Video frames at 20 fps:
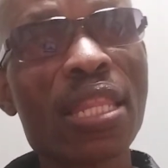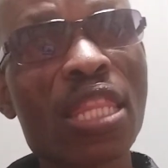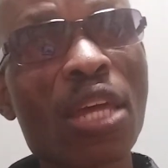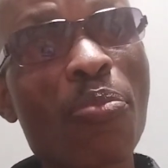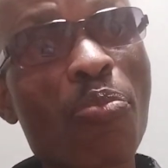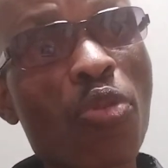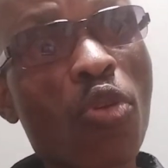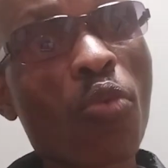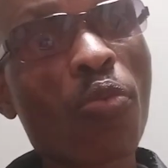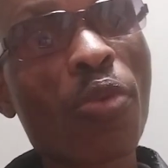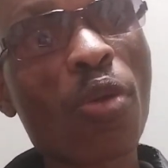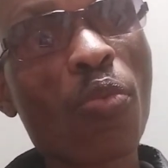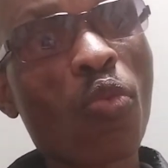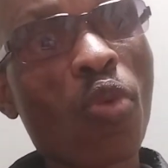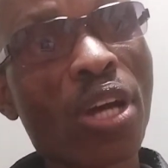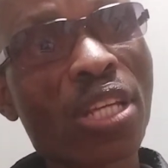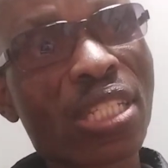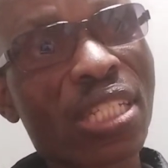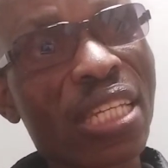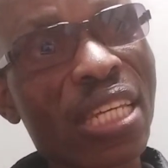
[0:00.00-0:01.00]
The problem
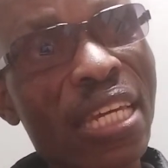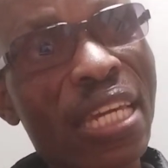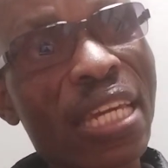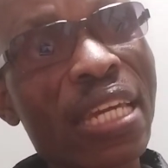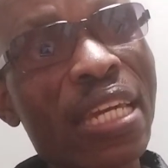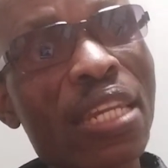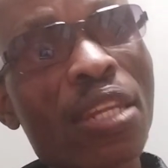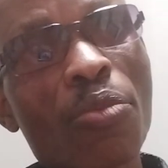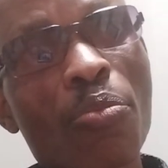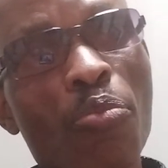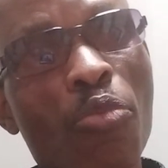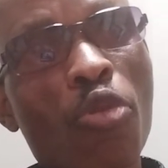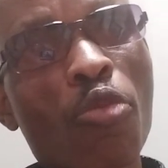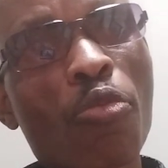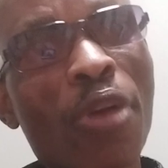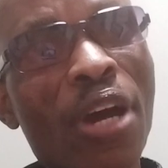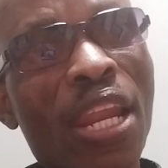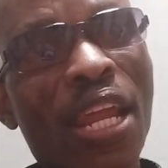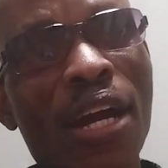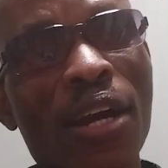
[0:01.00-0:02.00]
was in
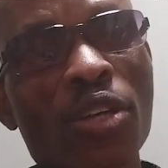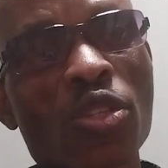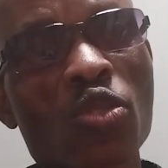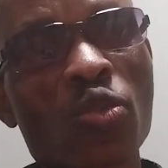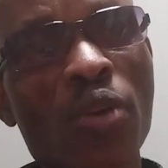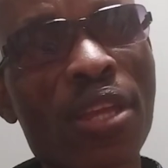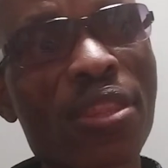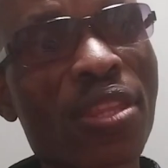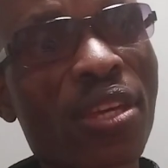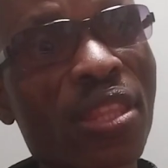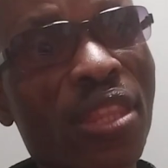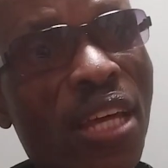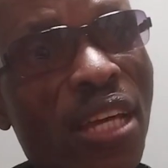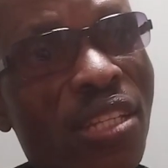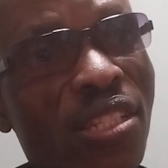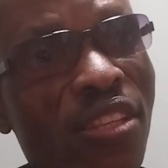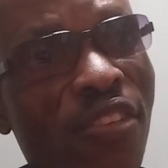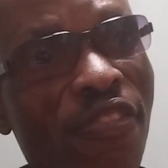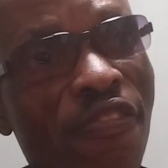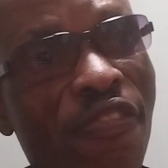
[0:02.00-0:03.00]
Mpumalanga, so I think
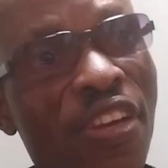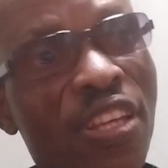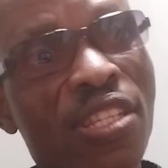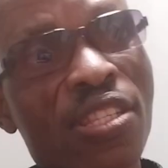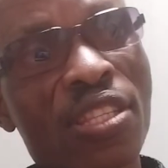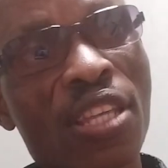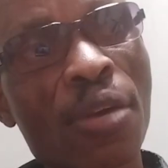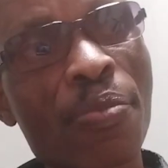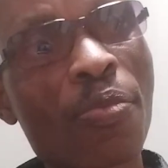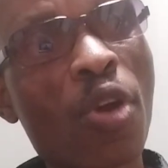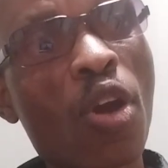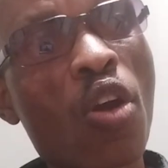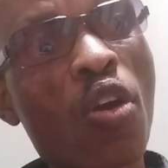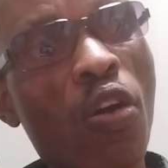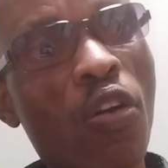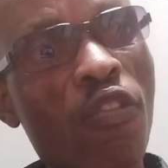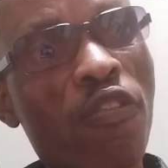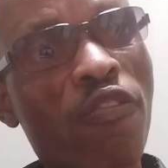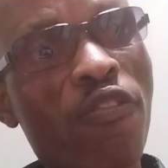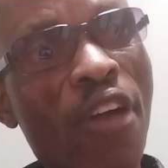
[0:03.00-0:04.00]
that's the first step
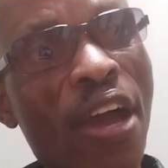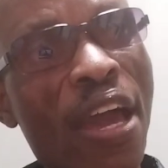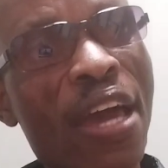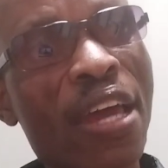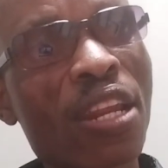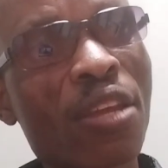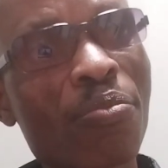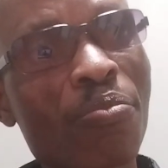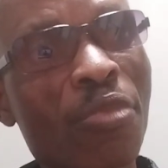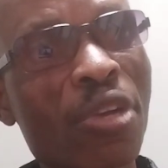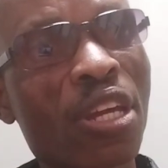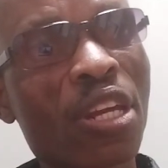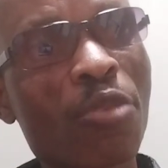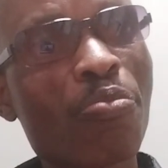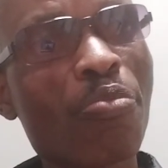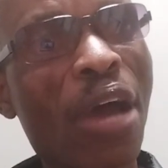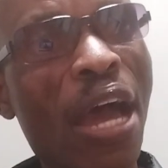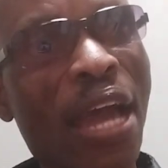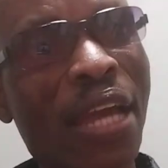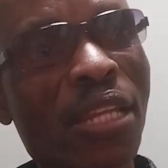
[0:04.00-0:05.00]
of firing Mary
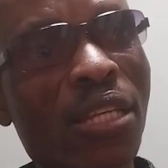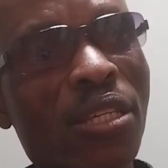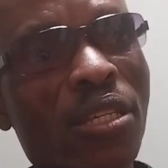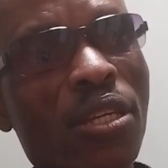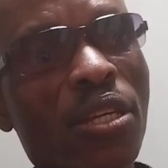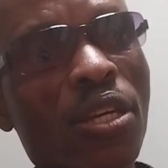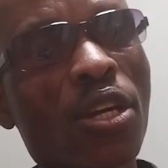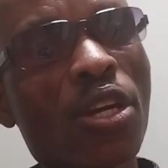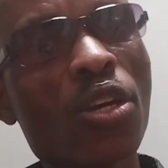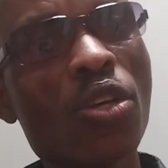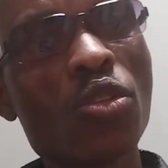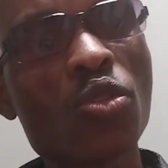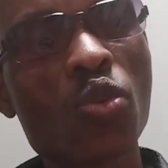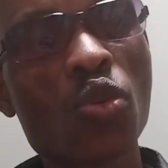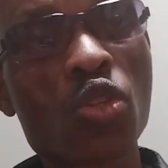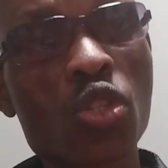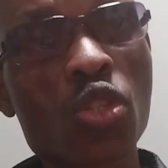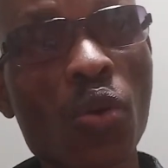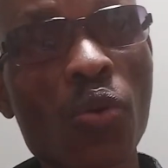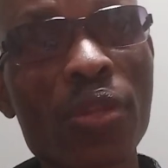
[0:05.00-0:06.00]
Party,
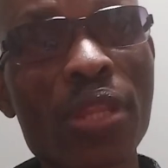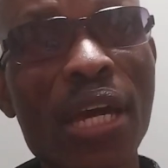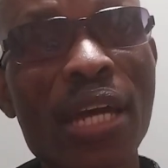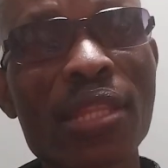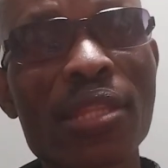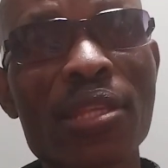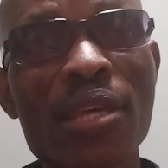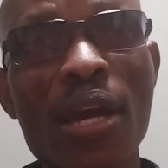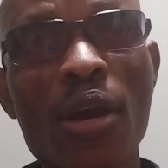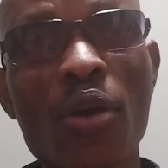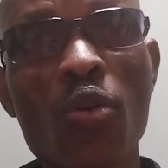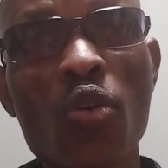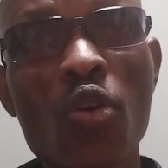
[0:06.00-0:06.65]
to show that they are